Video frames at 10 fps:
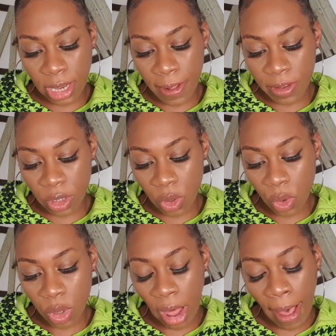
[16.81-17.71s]
It's
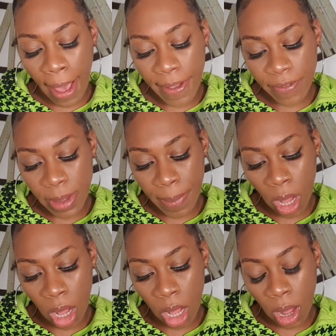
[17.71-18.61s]
called the Ivy
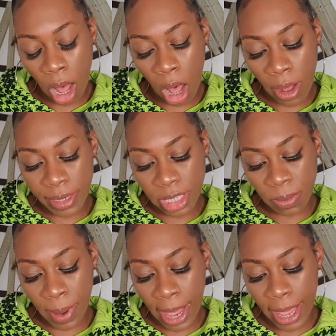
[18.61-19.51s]
Park harness
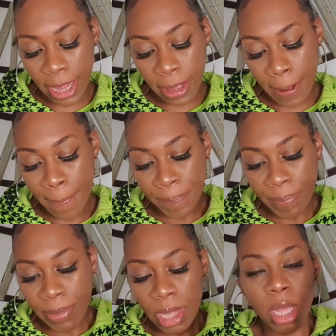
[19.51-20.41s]
bag,
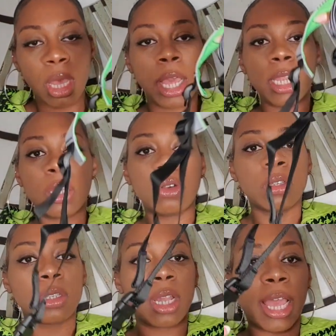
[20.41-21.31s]
and it
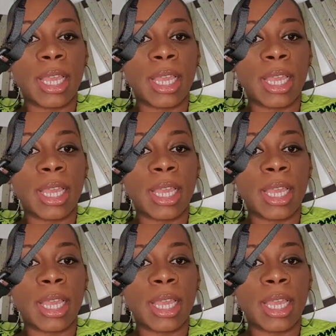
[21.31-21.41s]
looks like